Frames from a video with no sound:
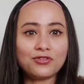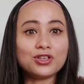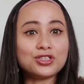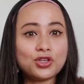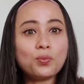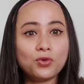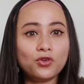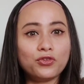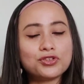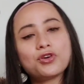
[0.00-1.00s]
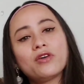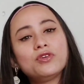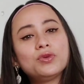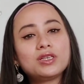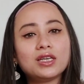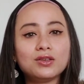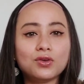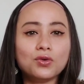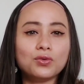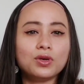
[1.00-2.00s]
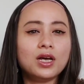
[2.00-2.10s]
for a stopover so everyone can go.